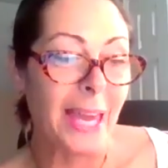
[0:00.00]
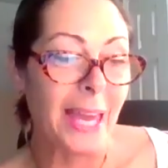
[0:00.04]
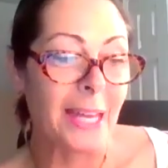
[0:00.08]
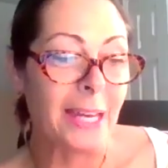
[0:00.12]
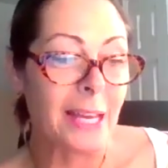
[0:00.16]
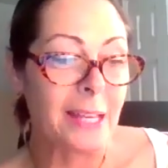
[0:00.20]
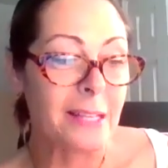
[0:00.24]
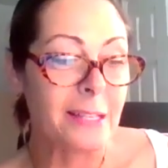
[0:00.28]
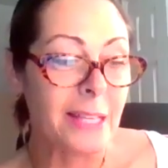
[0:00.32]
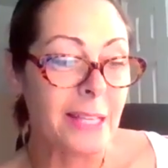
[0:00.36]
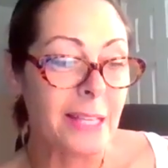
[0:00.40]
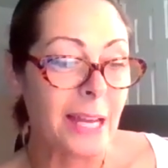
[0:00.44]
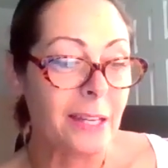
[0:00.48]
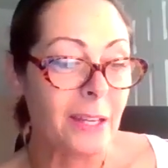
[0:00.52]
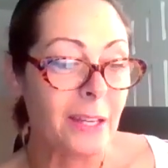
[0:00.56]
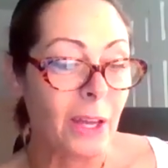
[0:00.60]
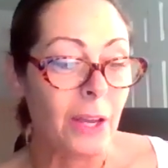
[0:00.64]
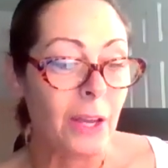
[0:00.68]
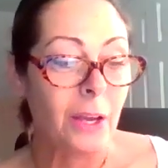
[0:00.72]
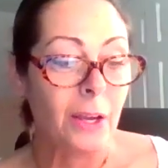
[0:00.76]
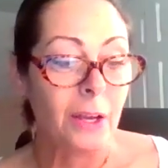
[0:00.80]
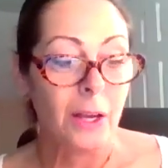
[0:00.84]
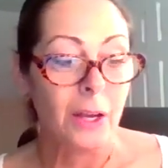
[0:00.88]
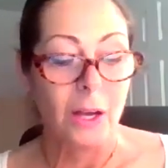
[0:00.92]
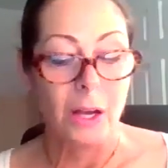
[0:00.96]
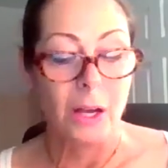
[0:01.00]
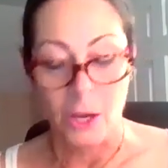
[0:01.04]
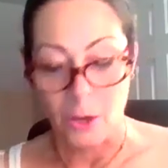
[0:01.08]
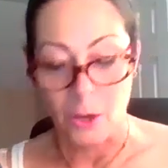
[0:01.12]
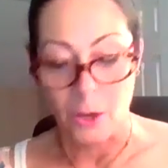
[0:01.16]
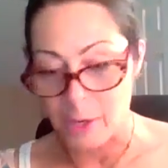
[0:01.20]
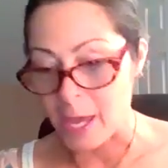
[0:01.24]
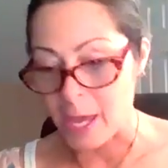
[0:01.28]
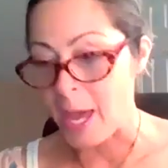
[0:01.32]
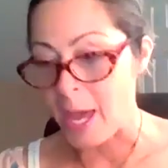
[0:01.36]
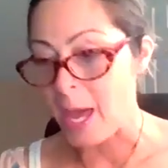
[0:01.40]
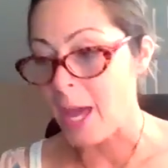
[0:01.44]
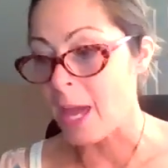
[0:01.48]
and I said,
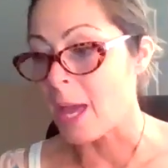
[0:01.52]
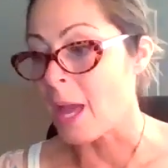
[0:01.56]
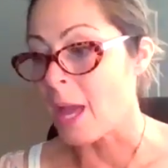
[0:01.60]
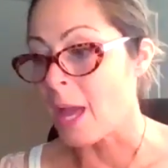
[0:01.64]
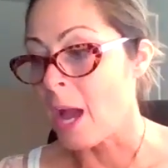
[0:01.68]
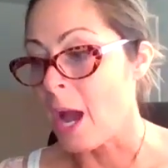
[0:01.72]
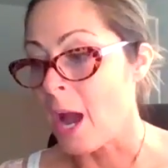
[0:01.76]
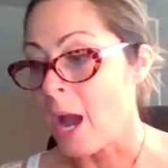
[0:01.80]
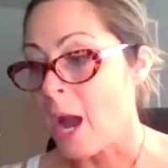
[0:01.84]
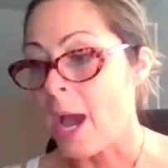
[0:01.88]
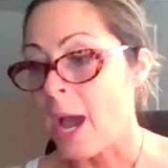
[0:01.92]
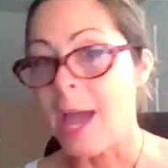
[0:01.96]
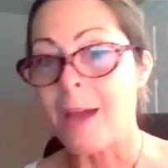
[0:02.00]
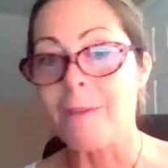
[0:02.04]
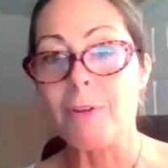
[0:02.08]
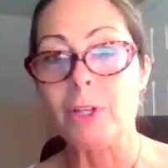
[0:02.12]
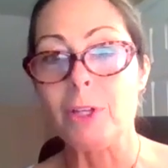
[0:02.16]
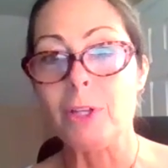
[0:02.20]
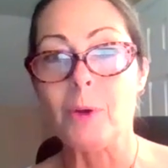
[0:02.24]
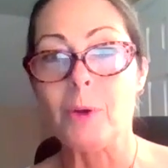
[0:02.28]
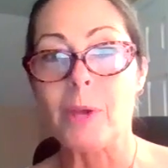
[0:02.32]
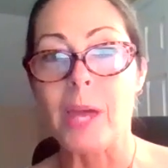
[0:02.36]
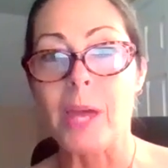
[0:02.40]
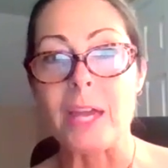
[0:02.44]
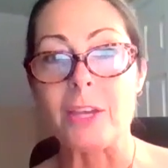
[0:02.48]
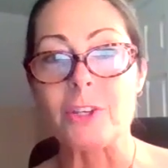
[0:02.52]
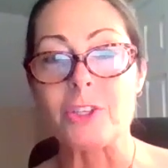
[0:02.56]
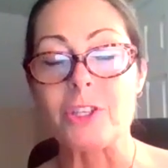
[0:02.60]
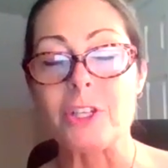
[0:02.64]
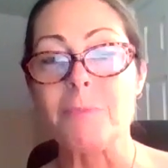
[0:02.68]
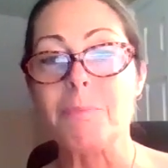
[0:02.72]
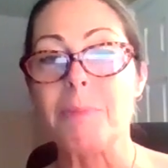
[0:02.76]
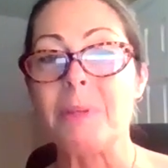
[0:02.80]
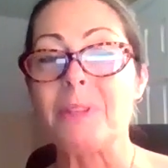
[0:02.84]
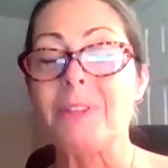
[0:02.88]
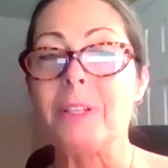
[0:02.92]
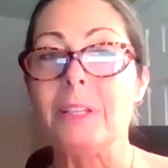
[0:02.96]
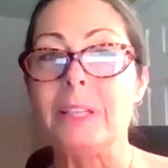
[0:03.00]
okay, I have a location,
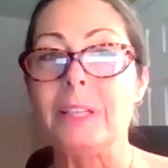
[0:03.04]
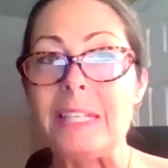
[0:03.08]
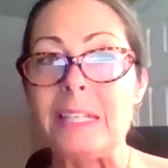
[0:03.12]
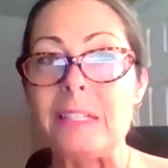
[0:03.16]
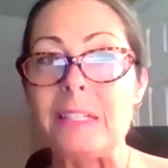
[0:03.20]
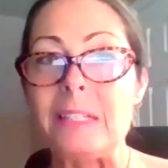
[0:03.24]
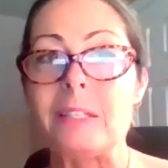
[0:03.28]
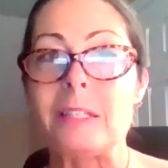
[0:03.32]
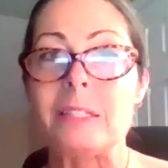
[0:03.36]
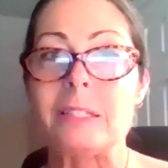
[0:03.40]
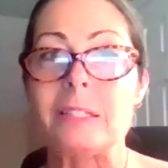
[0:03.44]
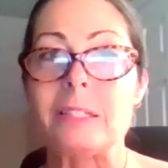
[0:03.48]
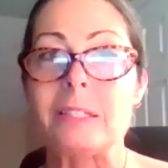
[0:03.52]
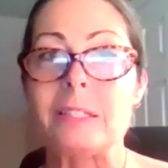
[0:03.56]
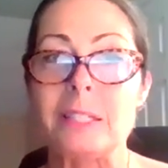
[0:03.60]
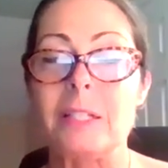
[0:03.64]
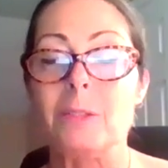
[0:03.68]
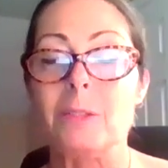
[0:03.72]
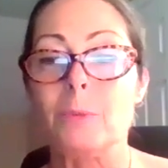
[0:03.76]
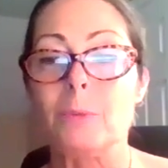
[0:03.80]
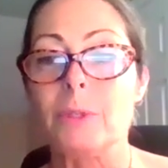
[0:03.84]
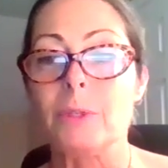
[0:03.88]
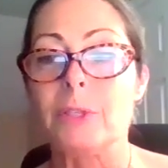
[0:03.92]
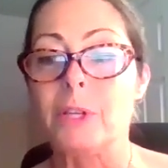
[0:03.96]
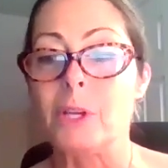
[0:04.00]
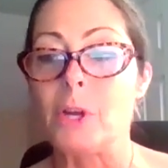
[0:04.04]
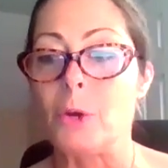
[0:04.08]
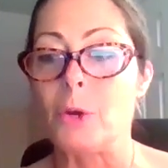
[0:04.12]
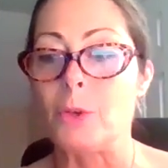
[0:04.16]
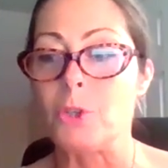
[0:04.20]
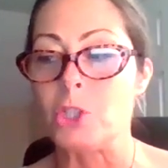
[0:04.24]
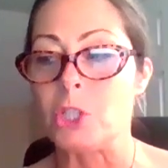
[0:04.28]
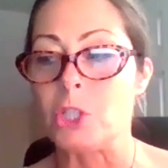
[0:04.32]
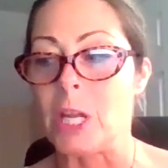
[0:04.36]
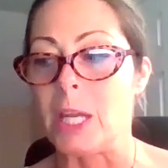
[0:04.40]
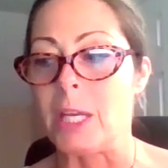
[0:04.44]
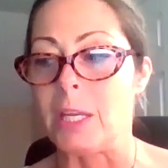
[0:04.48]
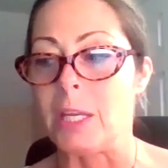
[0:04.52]
but the lease is still, we're
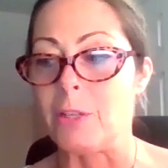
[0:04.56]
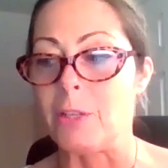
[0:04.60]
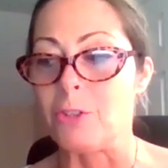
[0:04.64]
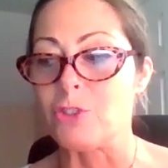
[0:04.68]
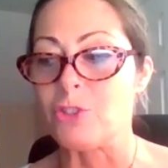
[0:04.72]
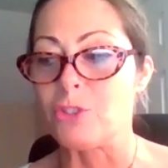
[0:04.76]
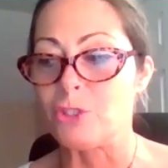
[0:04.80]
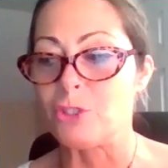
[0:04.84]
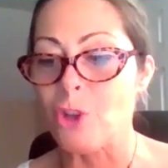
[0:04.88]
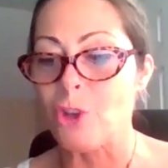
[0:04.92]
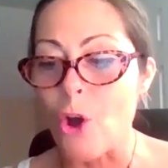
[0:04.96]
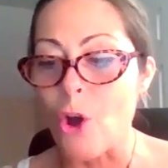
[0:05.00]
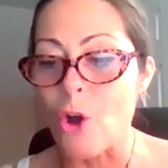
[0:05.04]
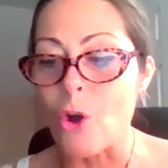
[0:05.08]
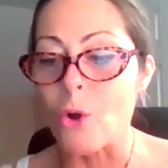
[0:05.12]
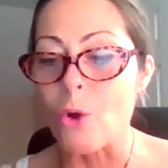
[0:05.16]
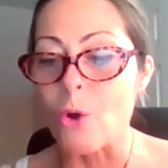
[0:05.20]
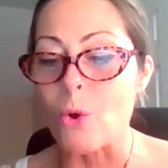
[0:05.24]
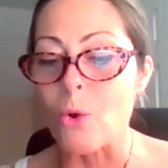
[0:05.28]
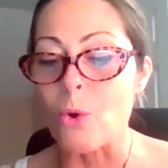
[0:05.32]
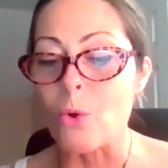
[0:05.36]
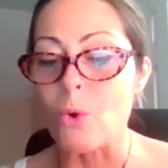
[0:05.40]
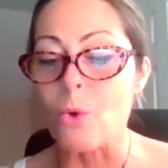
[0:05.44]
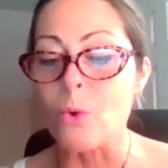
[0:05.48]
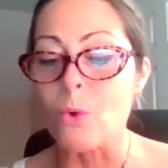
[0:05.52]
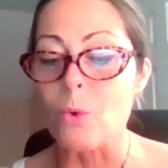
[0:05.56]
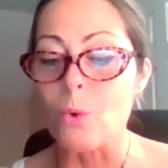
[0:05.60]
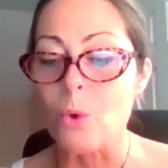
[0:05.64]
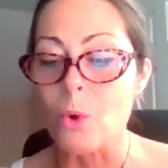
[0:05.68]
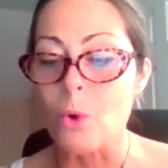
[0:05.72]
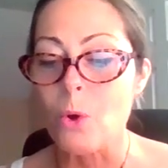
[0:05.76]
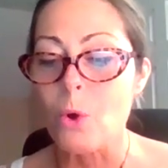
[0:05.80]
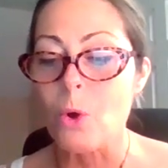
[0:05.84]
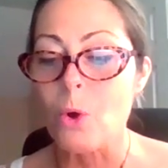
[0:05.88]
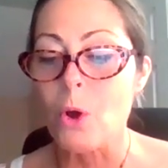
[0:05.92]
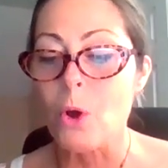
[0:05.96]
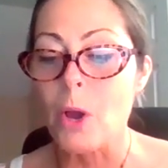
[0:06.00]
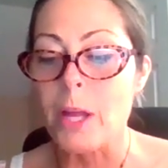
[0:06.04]
negotiating. So,
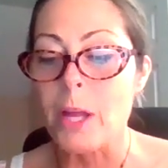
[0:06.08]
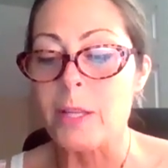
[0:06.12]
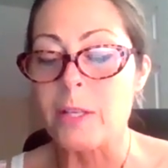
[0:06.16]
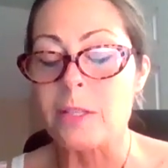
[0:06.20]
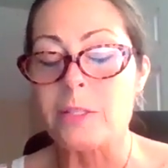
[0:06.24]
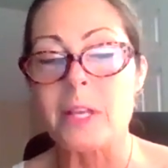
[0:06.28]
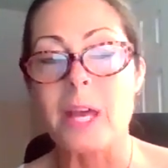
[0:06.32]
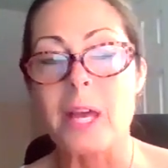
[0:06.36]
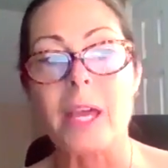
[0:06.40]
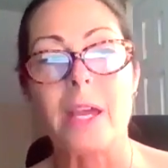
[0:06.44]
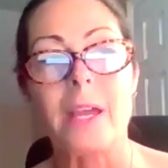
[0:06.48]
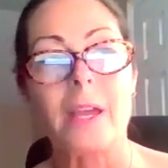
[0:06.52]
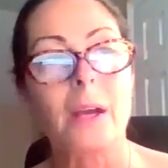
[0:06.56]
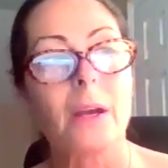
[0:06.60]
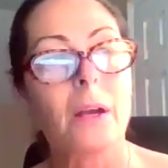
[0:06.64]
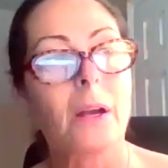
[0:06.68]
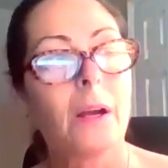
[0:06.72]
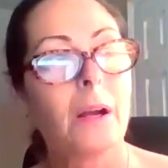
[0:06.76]
and he's like,